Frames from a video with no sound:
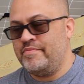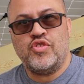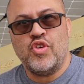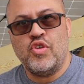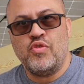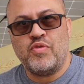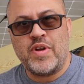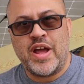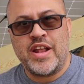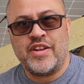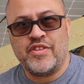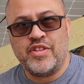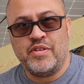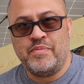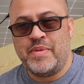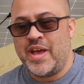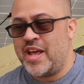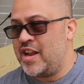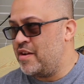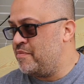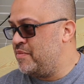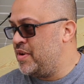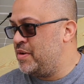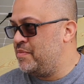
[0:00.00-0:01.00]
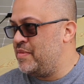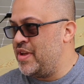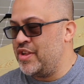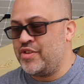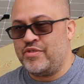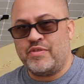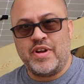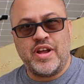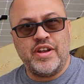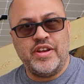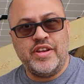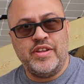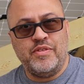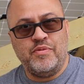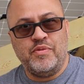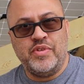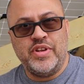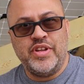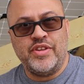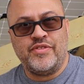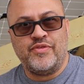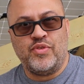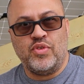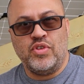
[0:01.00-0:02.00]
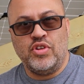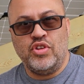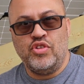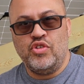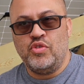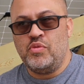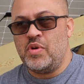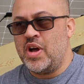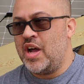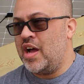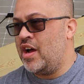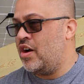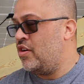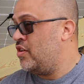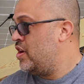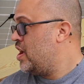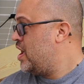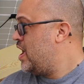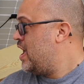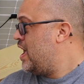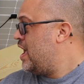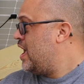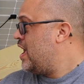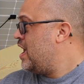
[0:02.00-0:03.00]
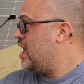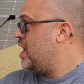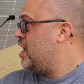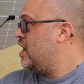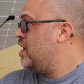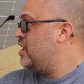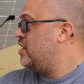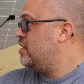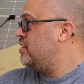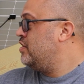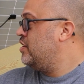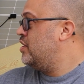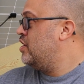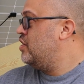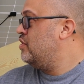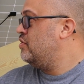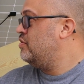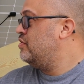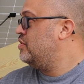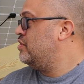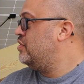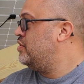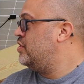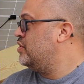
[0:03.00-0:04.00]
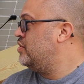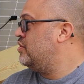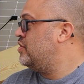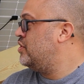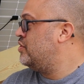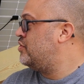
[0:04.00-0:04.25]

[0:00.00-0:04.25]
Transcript: So right off the bat, I've been messing around with this for a little while, and you know, the,